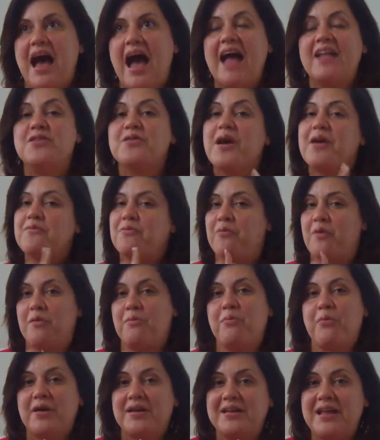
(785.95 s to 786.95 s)
I do have
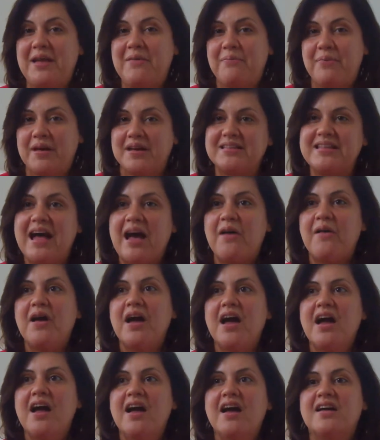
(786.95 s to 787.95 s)
one boy name picked out
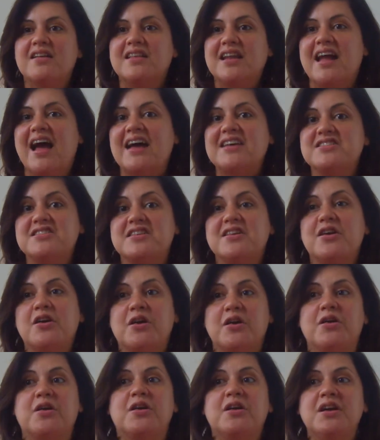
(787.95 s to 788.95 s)
that I actually
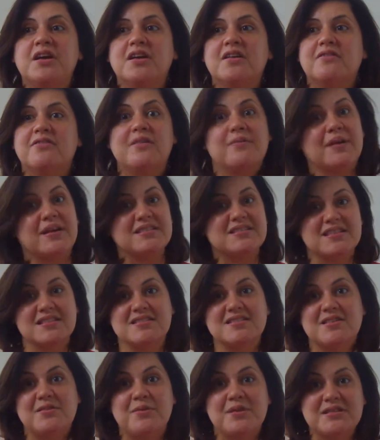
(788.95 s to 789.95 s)
heard from my
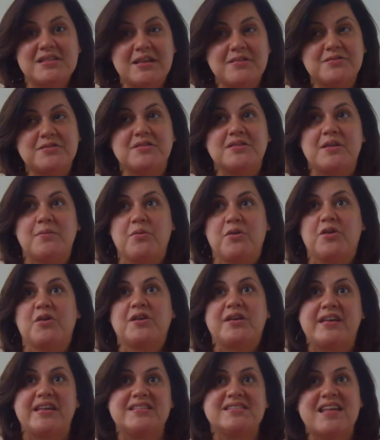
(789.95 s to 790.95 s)
sister one time. She's gonna name one of her
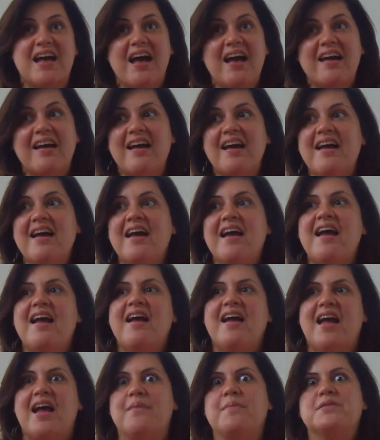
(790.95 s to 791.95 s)
kids that,
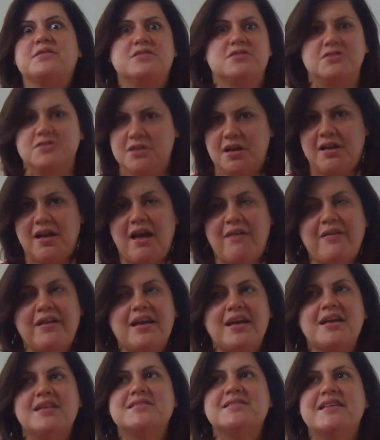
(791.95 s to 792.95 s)
and my sister's done having
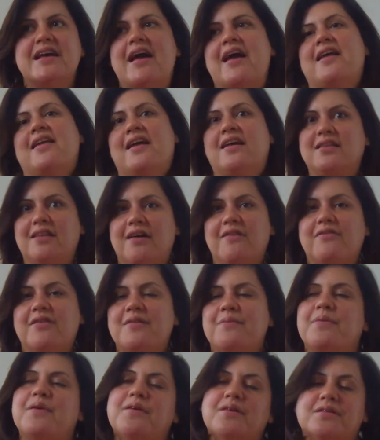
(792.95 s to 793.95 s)
kids, and I love
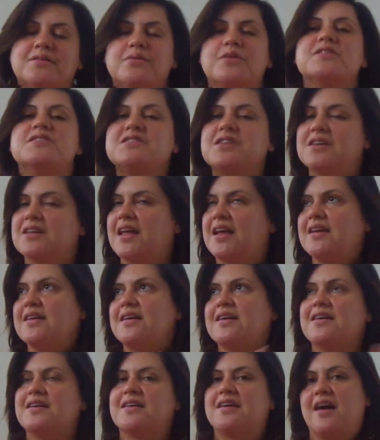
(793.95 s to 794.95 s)
it, but we're still
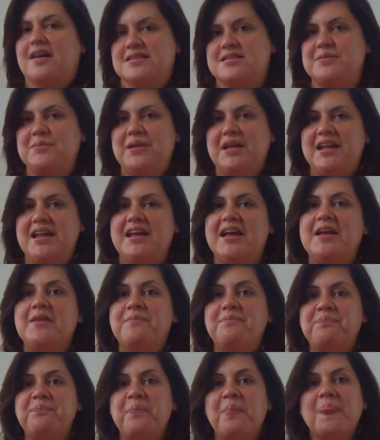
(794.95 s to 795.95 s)
like contemplating it.
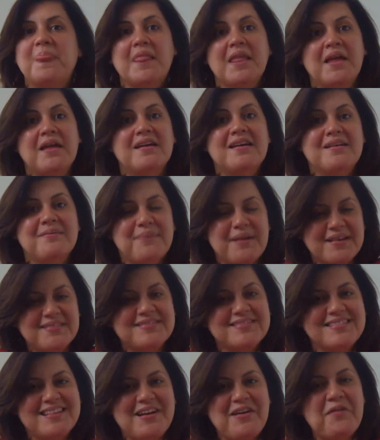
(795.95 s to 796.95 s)

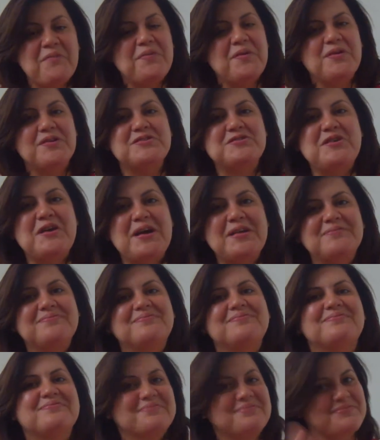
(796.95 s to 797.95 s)
But I hope you enjoyed.
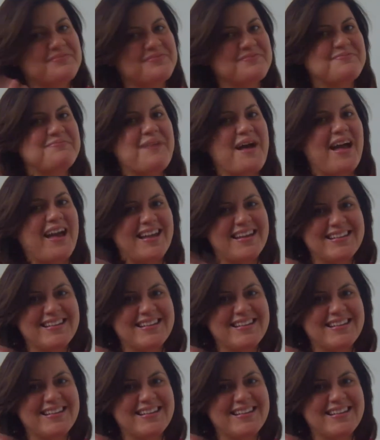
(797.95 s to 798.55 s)
Bye.